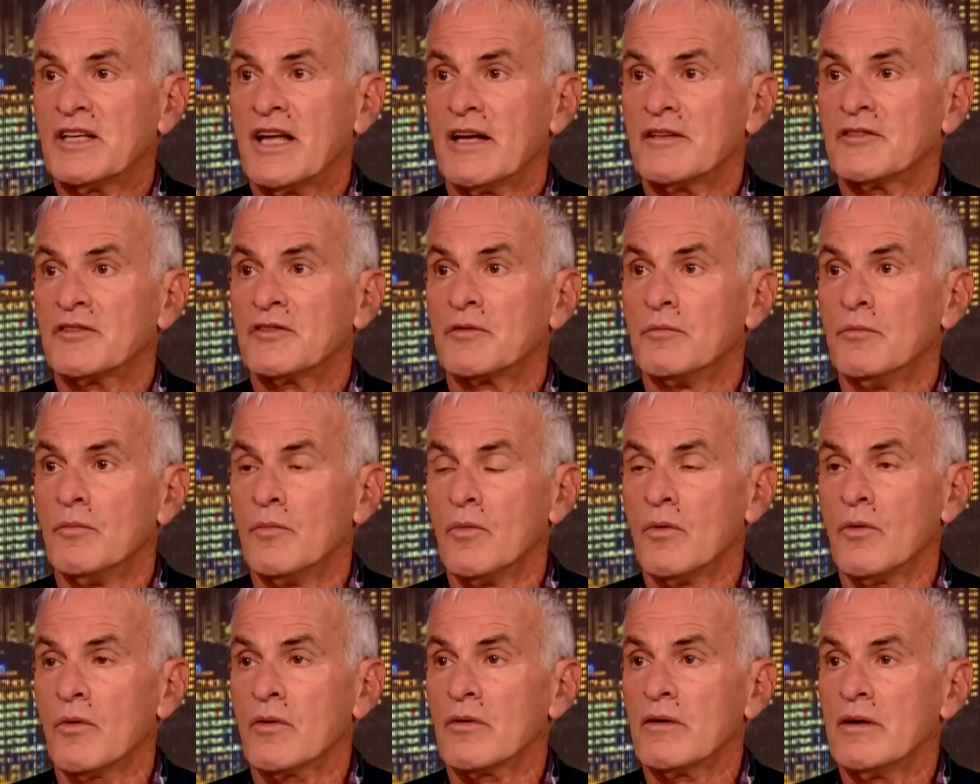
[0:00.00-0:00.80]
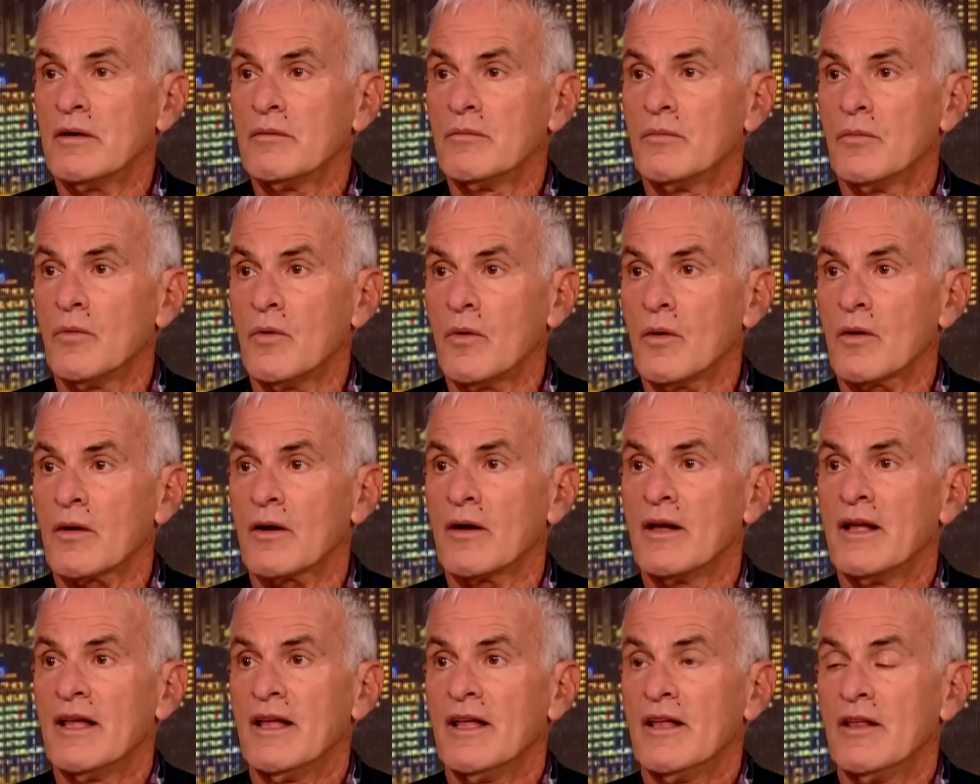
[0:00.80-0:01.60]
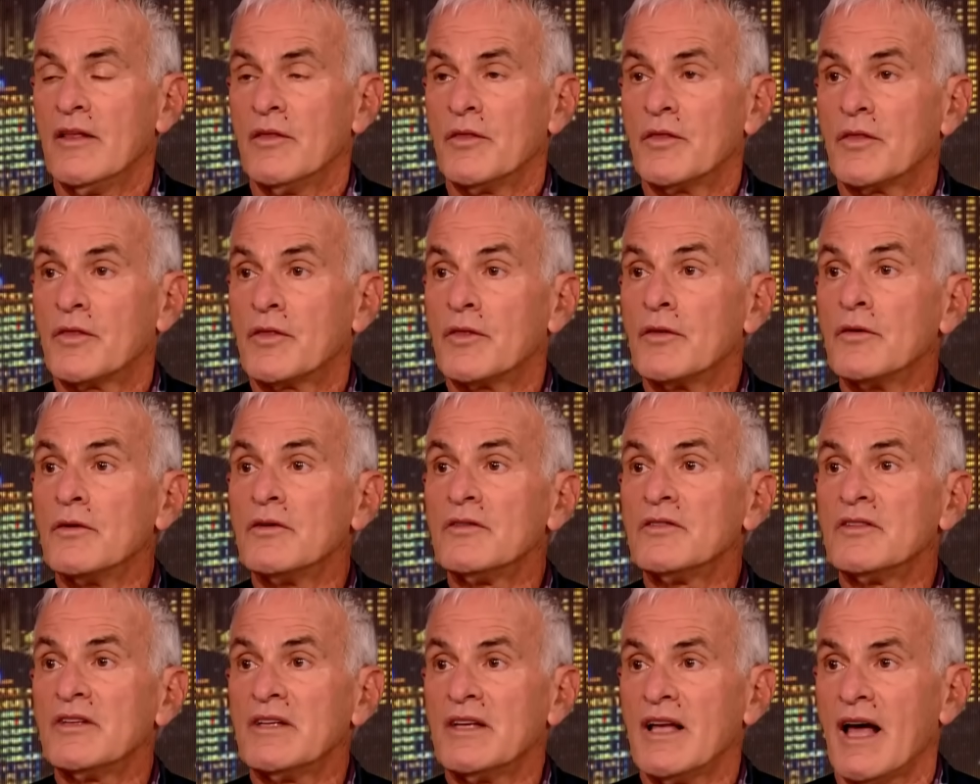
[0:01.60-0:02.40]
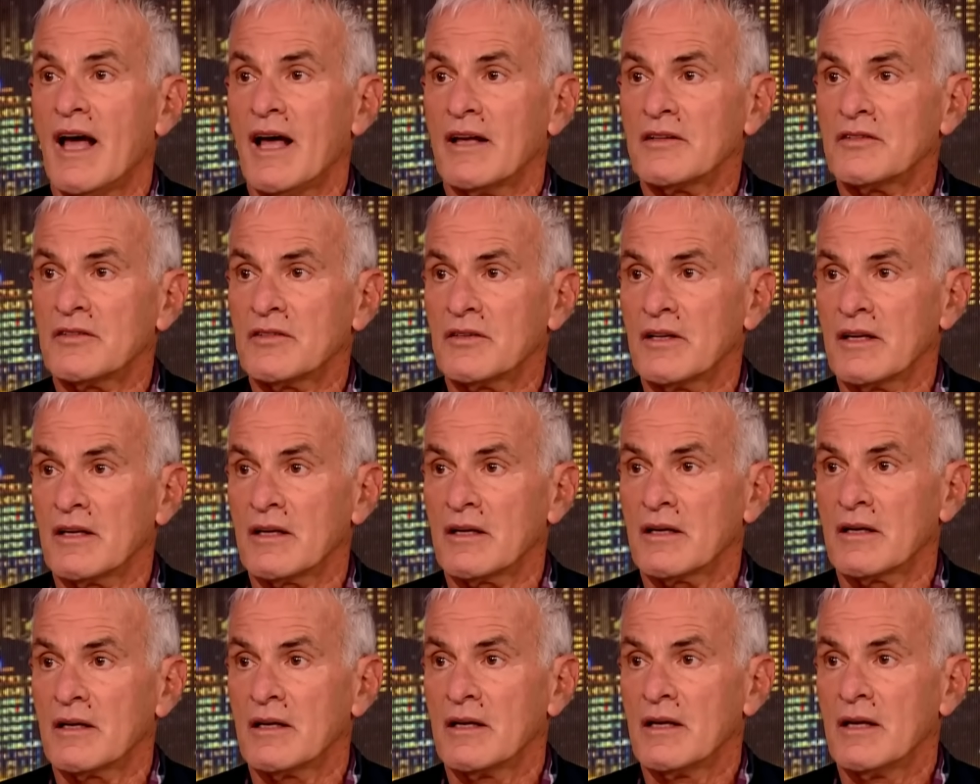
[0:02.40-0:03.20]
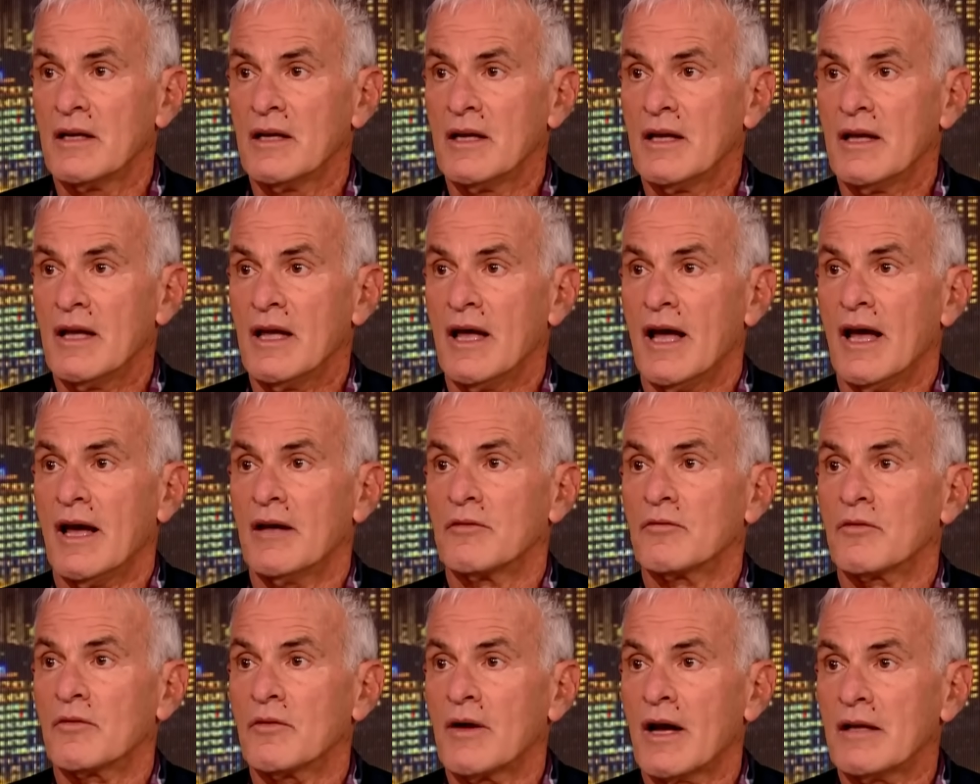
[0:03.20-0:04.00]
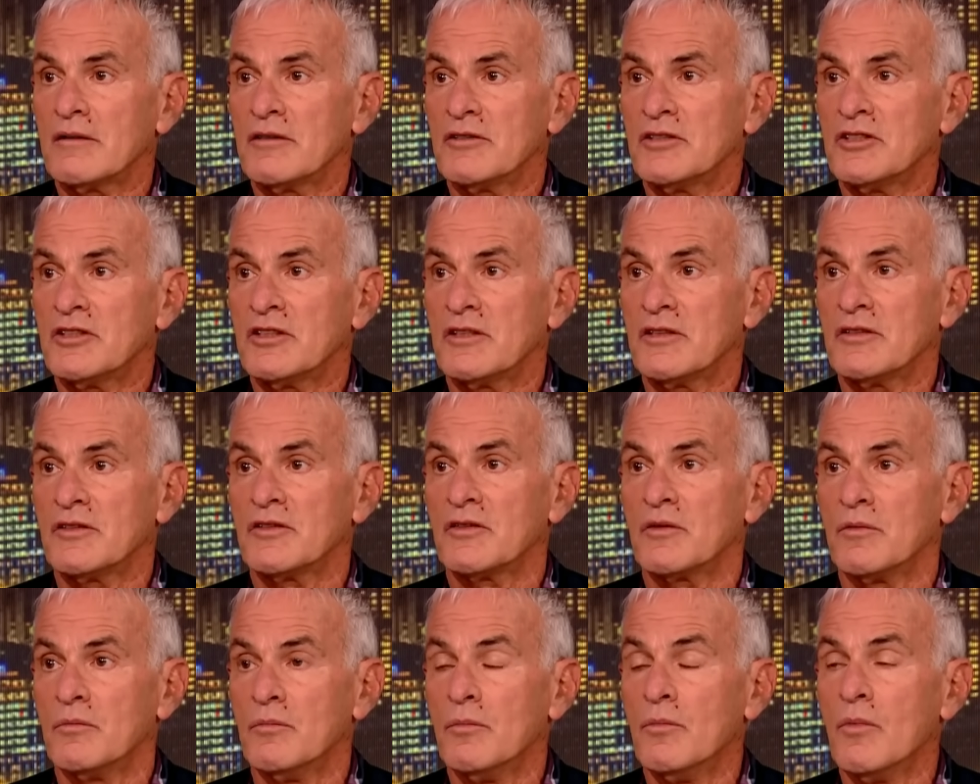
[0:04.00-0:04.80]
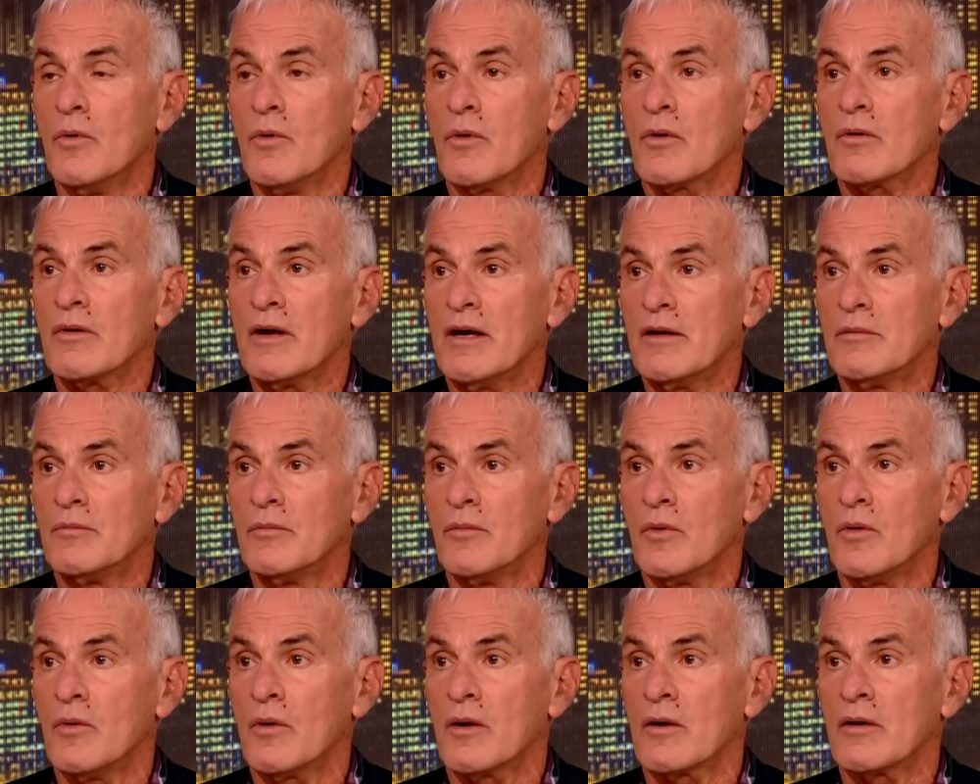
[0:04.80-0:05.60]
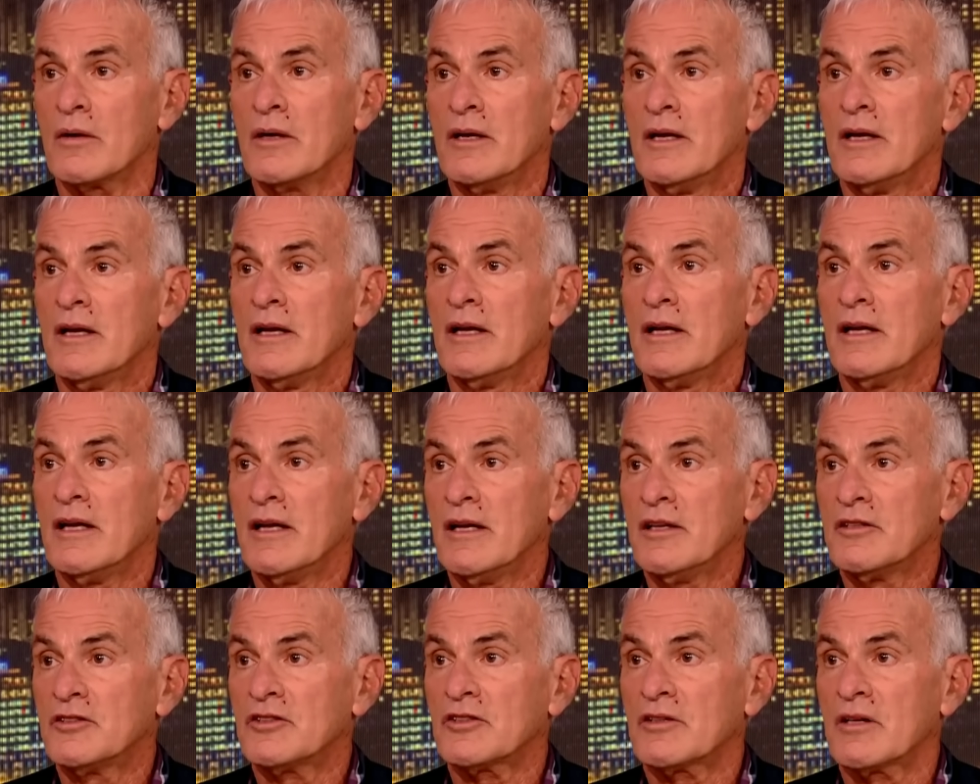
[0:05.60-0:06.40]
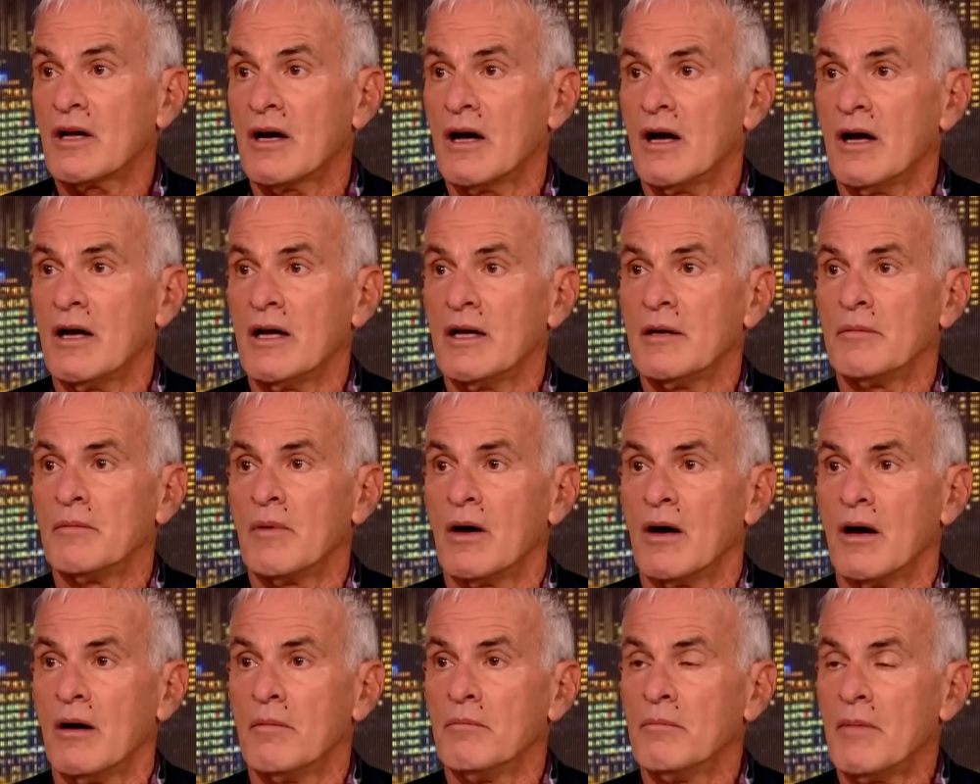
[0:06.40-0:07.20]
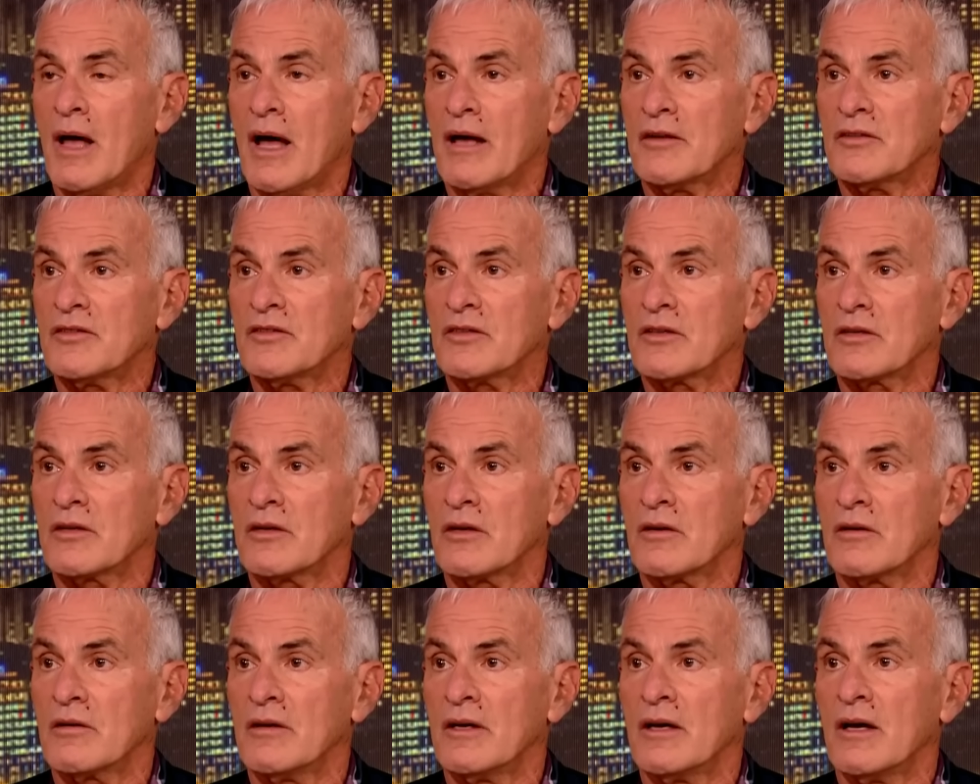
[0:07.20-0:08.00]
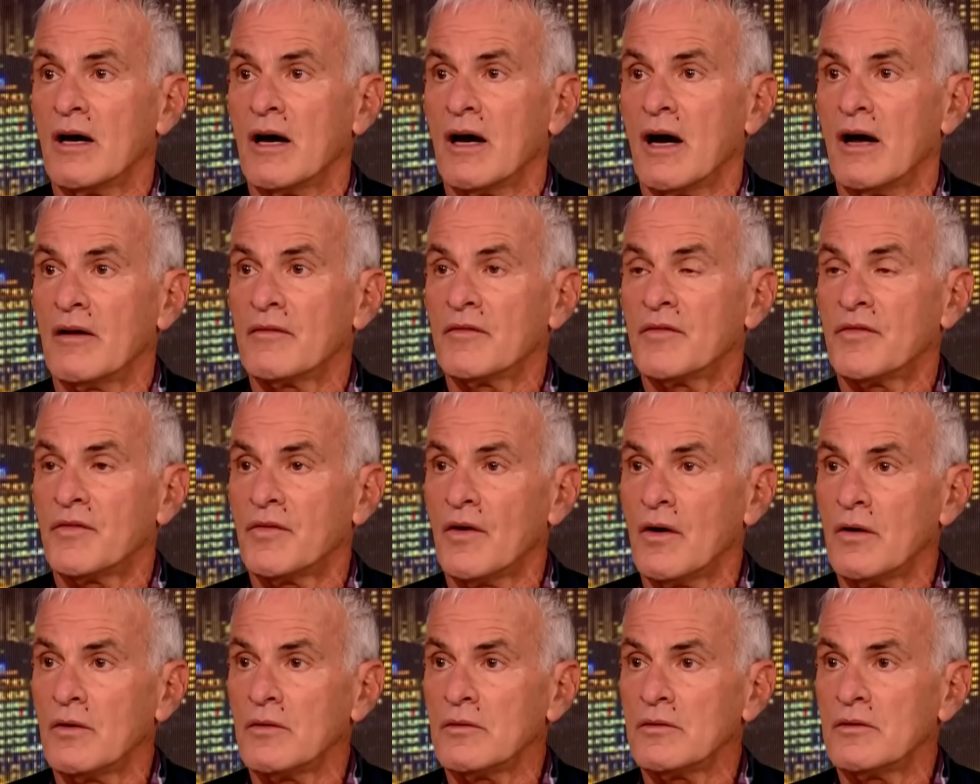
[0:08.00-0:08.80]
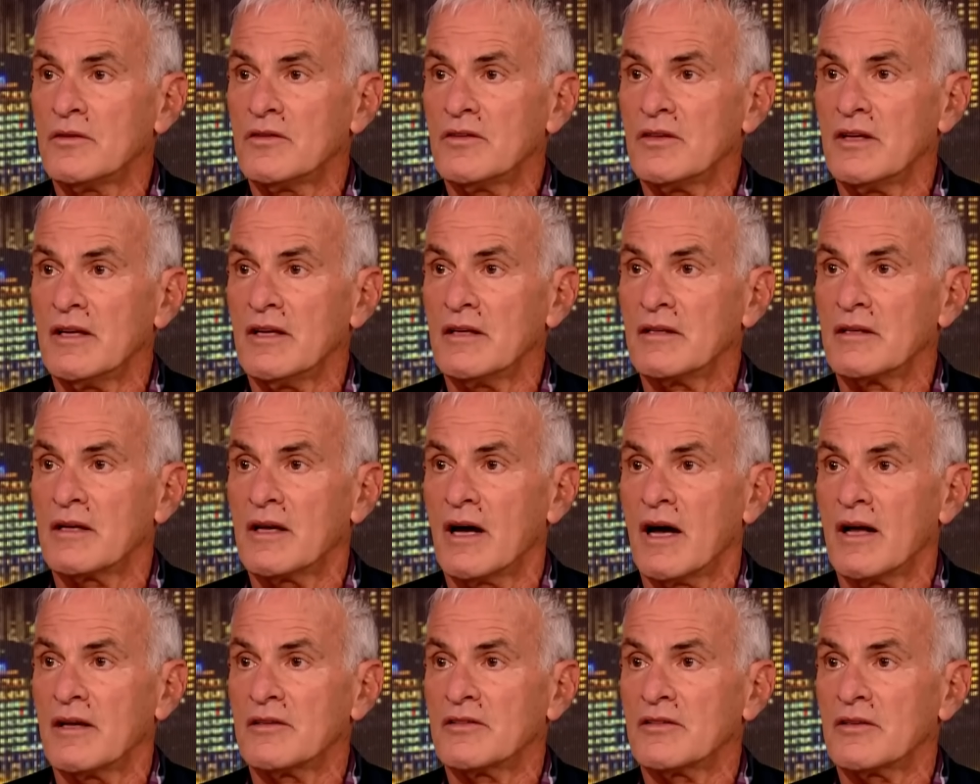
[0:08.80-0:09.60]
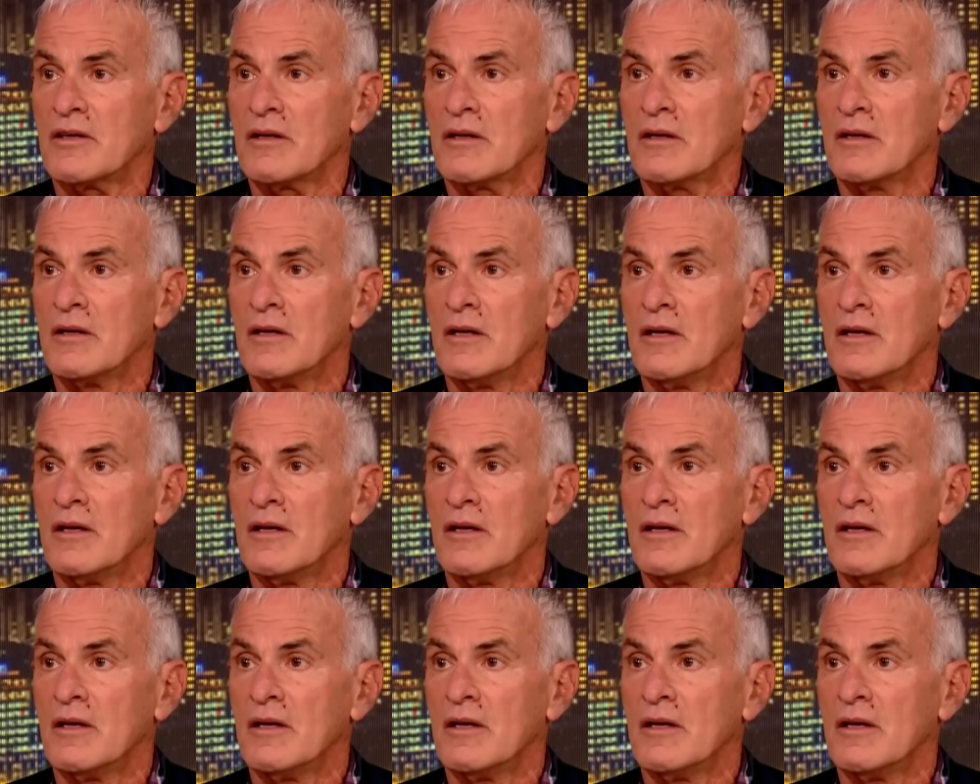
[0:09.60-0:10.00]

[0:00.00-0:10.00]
gets more and more enthusiastic and relishes more and more each time a massacre unfolds in Gaza.